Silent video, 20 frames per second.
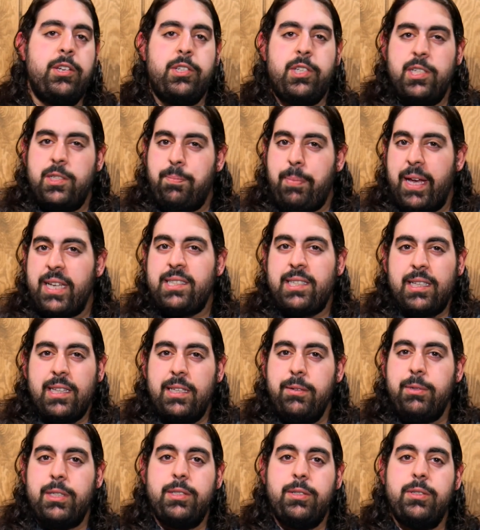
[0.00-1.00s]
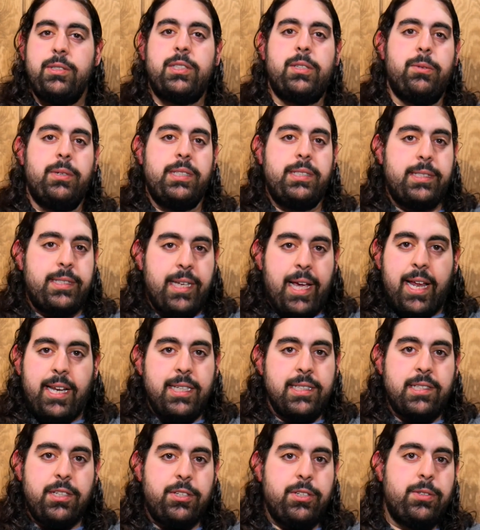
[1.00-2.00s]
she's basically reduced to a
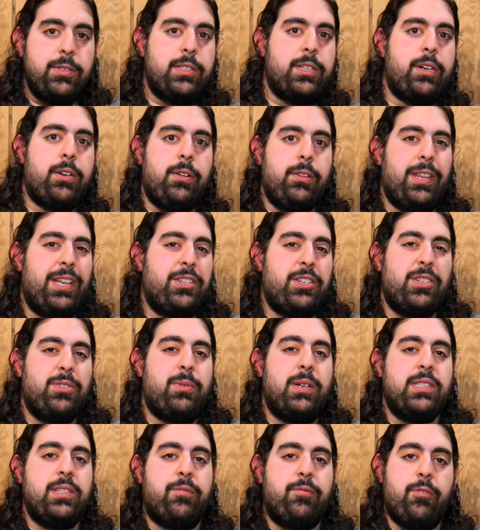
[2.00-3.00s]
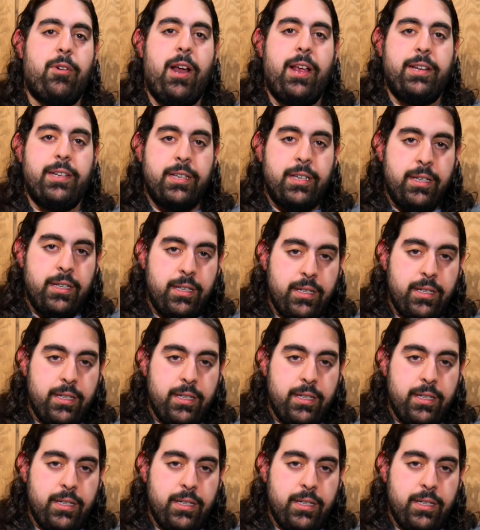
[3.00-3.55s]
daddy's issues girl that just wants a friend.